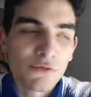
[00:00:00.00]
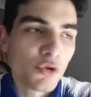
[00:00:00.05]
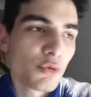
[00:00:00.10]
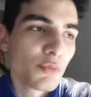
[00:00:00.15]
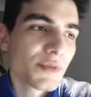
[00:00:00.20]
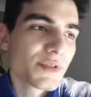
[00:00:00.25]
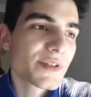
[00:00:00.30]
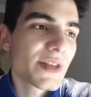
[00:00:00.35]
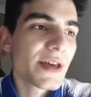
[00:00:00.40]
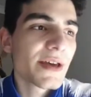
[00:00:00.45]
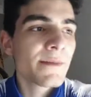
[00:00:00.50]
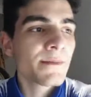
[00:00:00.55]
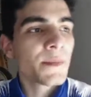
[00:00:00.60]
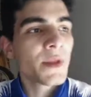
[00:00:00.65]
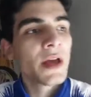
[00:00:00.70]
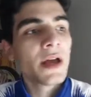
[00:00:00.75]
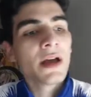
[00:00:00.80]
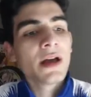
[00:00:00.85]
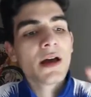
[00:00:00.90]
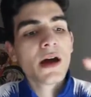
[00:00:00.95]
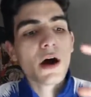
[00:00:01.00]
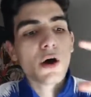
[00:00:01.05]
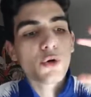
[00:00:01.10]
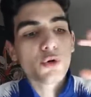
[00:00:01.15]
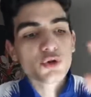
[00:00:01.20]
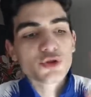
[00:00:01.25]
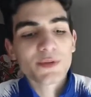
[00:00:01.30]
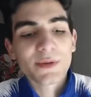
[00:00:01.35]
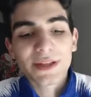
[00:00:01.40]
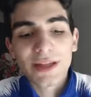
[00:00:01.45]
rumours there.
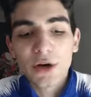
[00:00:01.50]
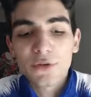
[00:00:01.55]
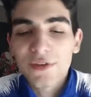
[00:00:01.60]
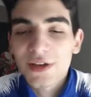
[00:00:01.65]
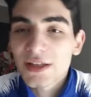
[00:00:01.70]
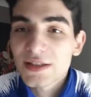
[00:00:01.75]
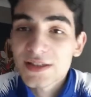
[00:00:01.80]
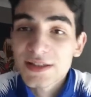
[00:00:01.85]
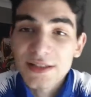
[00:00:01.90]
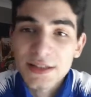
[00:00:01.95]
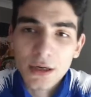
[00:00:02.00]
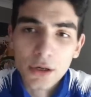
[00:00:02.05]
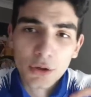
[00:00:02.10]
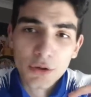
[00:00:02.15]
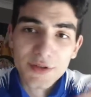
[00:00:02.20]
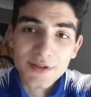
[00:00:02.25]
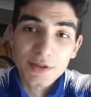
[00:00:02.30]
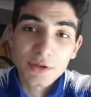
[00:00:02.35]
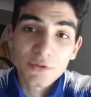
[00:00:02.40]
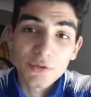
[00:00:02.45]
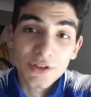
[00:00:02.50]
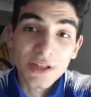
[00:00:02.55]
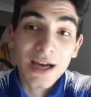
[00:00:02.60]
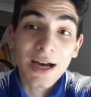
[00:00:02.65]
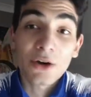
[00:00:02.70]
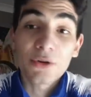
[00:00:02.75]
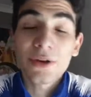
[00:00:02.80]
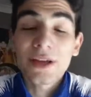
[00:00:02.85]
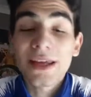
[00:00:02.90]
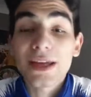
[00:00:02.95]
Also, we're delving into Thiago Silva and
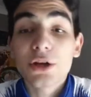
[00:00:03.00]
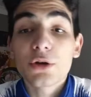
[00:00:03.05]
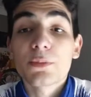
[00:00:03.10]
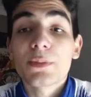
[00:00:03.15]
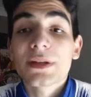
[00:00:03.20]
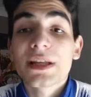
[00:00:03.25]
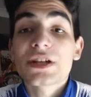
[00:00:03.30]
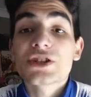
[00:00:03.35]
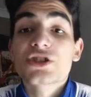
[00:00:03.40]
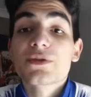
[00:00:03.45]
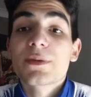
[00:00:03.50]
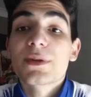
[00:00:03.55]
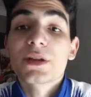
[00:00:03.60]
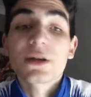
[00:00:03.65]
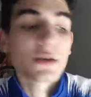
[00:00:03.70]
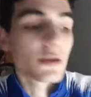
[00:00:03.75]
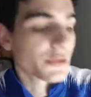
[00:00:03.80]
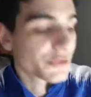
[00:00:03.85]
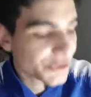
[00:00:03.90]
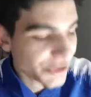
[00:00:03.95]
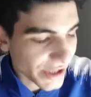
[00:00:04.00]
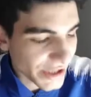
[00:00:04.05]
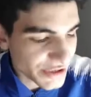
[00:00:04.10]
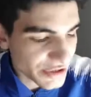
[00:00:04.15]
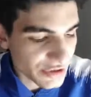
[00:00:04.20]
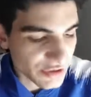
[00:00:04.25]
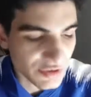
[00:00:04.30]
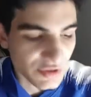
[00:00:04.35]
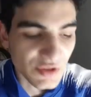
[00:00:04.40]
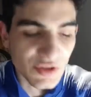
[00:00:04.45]
how he could potentially be in
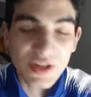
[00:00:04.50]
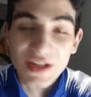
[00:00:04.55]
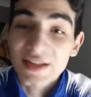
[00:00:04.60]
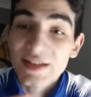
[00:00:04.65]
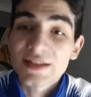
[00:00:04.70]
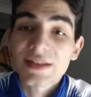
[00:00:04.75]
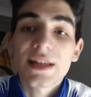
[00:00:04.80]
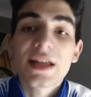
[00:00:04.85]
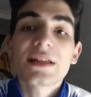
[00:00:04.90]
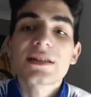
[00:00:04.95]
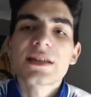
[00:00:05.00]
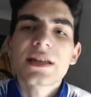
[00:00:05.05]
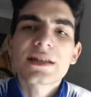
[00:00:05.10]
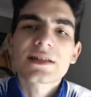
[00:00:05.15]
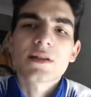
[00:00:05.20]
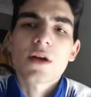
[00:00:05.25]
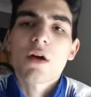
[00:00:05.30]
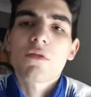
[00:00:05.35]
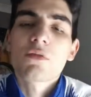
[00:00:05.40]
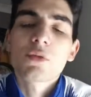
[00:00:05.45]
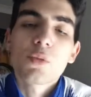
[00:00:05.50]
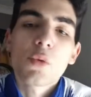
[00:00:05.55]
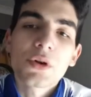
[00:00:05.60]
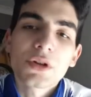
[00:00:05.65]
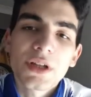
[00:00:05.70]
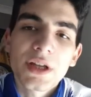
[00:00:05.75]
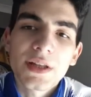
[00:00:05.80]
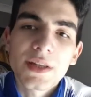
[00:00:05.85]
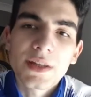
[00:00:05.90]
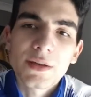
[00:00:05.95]
negotiations to extend his current
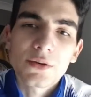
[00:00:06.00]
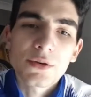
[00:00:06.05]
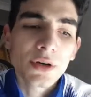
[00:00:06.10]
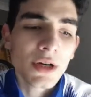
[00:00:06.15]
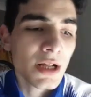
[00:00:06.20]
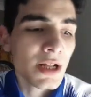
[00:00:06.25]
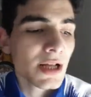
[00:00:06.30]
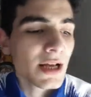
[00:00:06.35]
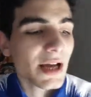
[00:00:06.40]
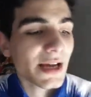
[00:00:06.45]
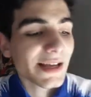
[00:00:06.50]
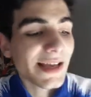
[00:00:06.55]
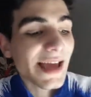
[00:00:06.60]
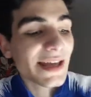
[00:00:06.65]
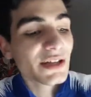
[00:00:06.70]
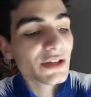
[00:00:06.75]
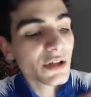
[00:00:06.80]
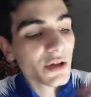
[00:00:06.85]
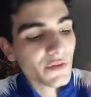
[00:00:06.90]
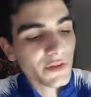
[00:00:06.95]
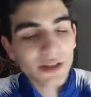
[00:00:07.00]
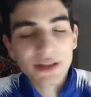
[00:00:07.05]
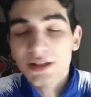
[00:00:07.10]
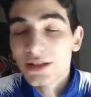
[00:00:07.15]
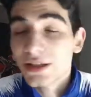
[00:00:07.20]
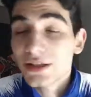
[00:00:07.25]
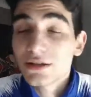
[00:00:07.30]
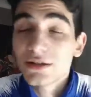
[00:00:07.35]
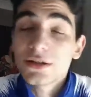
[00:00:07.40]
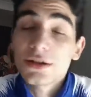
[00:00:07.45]
one-year deal and get
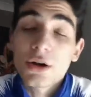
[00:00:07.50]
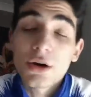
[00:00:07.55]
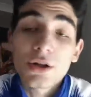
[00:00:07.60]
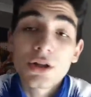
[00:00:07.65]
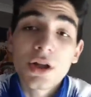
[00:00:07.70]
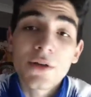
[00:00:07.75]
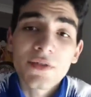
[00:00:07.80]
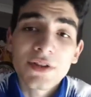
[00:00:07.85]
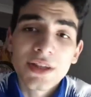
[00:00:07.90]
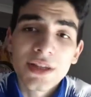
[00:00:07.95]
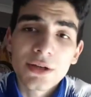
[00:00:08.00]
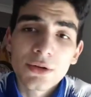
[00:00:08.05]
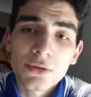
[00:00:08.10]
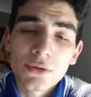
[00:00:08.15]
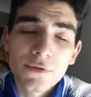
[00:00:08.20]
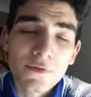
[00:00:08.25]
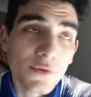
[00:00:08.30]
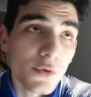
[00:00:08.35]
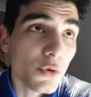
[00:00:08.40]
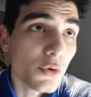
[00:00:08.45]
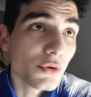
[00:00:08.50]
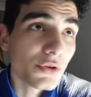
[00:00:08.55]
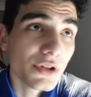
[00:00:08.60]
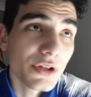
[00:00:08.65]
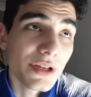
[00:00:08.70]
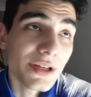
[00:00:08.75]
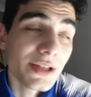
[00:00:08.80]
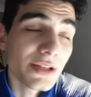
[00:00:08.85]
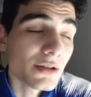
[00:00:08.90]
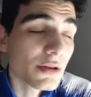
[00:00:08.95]
another deal for
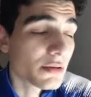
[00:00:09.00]
the